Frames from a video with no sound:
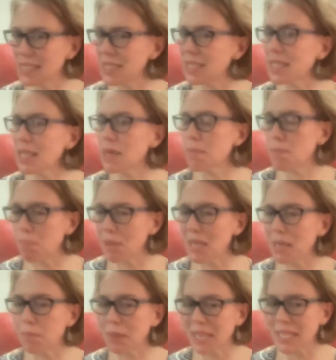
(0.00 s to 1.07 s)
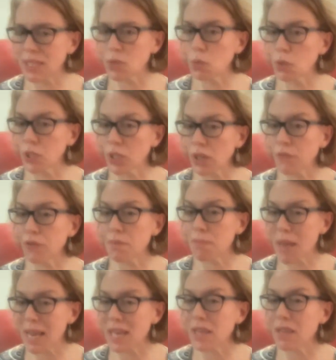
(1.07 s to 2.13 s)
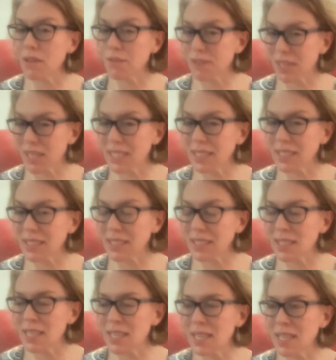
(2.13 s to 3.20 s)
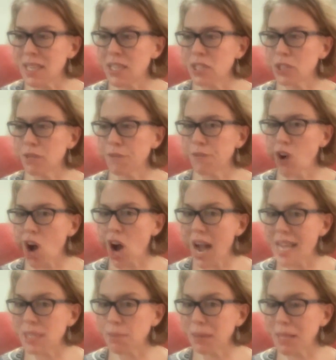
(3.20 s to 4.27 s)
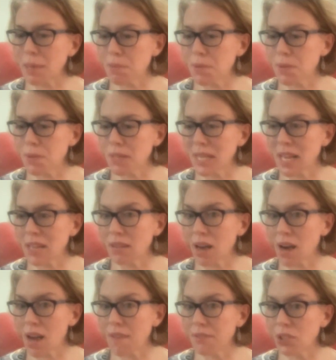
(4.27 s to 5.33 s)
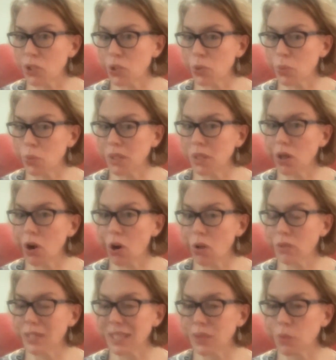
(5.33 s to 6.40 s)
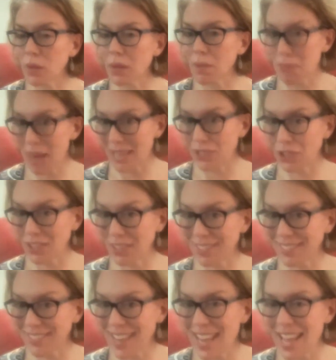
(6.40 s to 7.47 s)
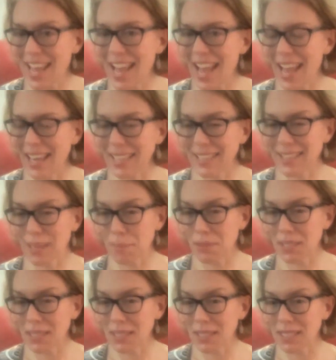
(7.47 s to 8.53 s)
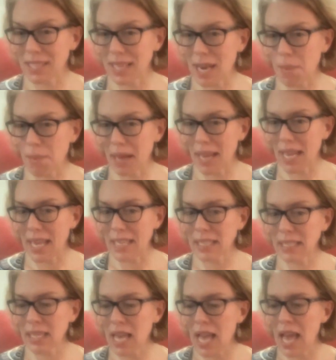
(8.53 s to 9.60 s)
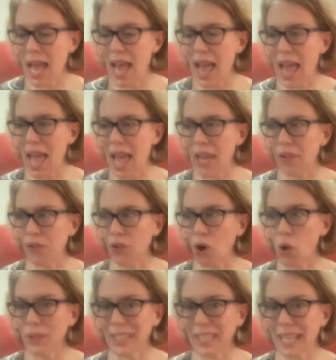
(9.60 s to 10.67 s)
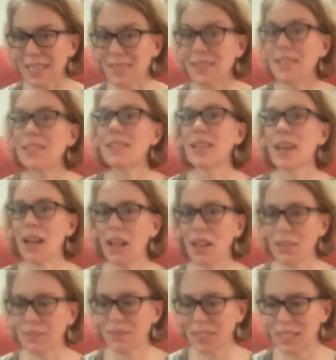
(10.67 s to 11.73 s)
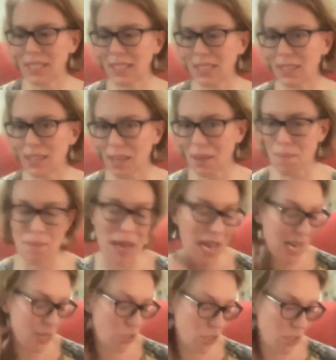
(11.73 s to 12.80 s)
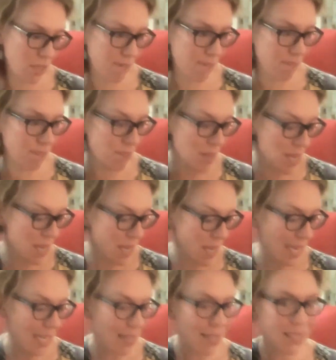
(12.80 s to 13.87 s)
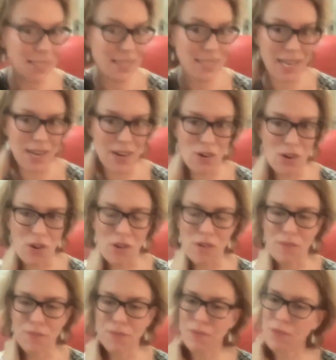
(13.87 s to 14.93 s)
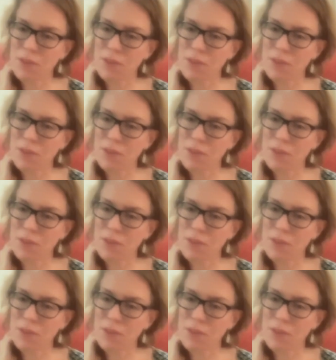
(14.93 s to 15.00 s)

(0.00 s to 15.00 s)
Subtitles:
is a big piece of work for many of us, to find people in our lives who will hold us with compassion and acceptance in our pain, and holding ourselves in compassion instead of